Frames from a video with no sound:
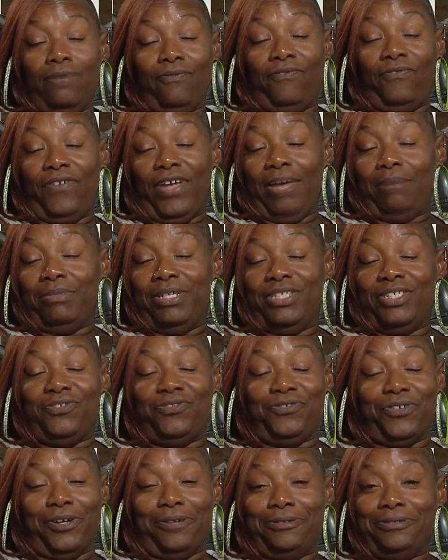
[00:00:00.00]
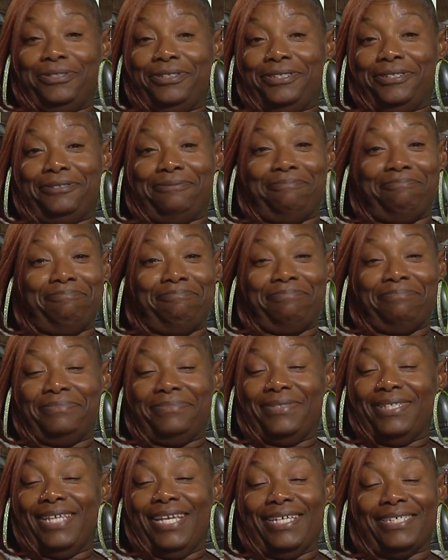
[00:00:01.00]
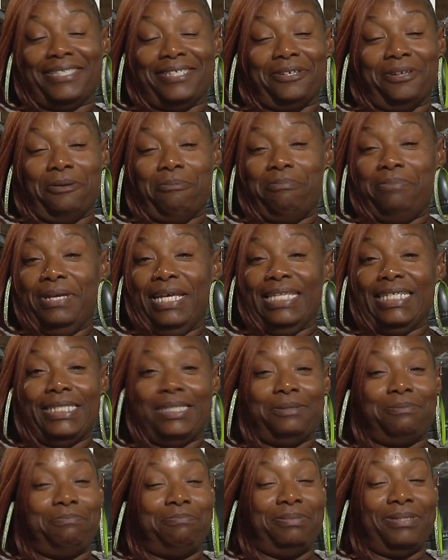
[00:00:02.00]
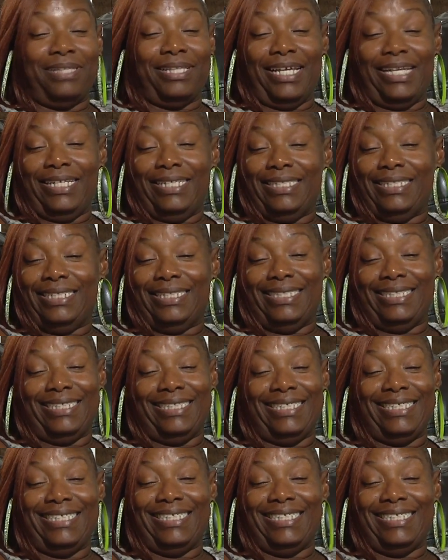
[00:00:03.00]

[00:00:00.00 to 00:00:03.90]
Families first that's the best place